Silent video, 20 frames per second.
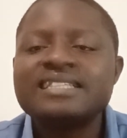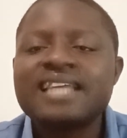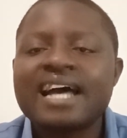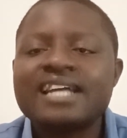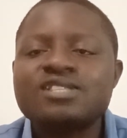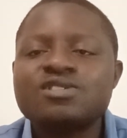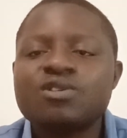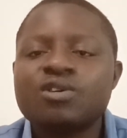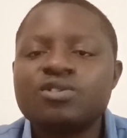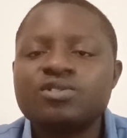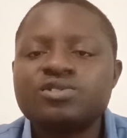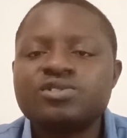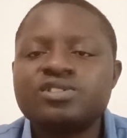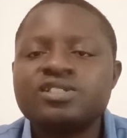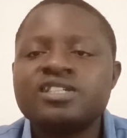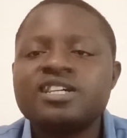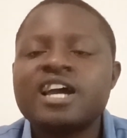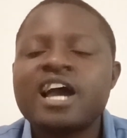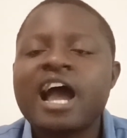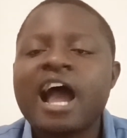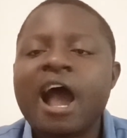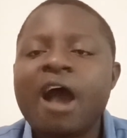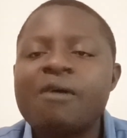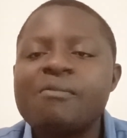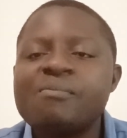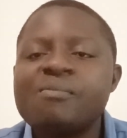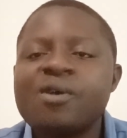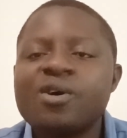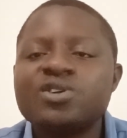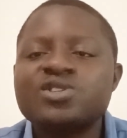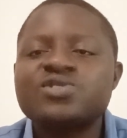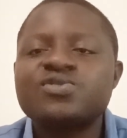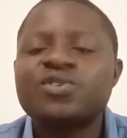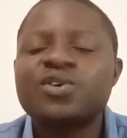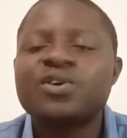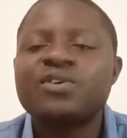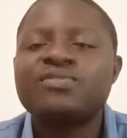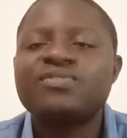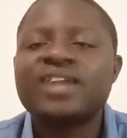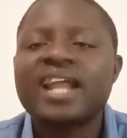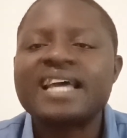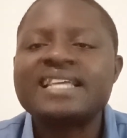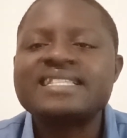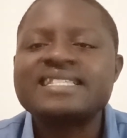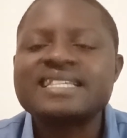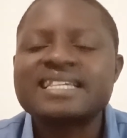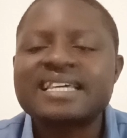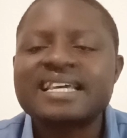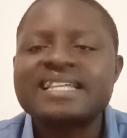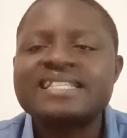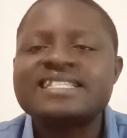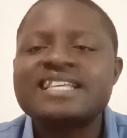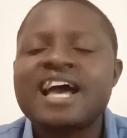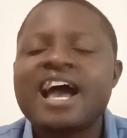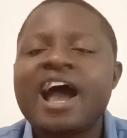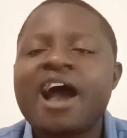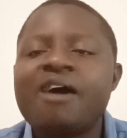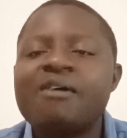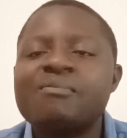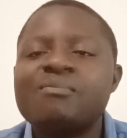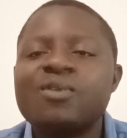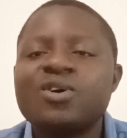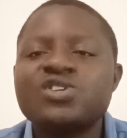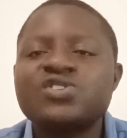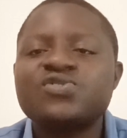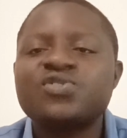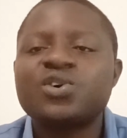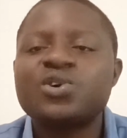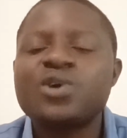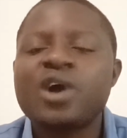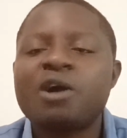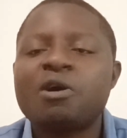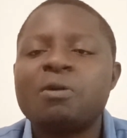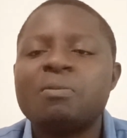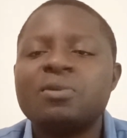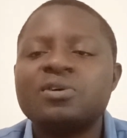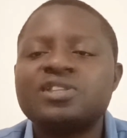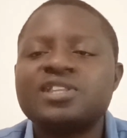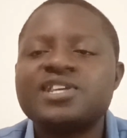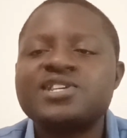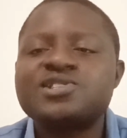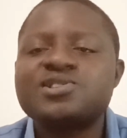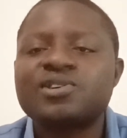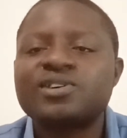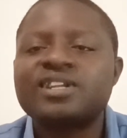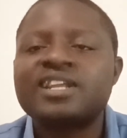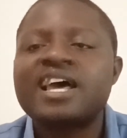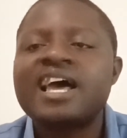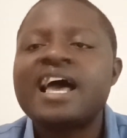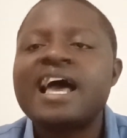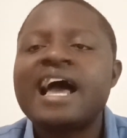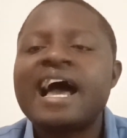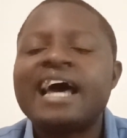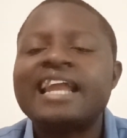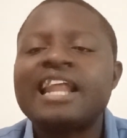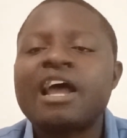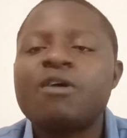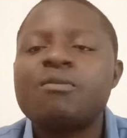in that country, how much for your flight ticket, how much for your accommodation,